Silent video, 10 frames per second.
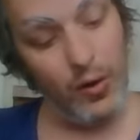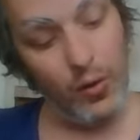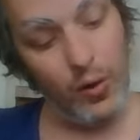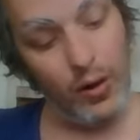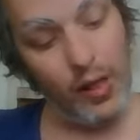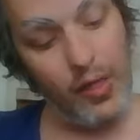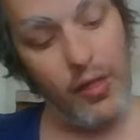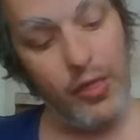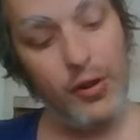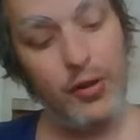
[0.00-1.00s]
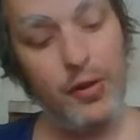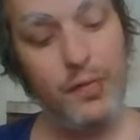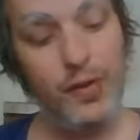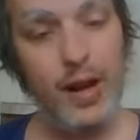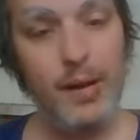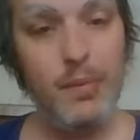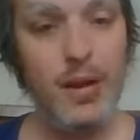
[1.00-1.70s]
on the 3rd fret,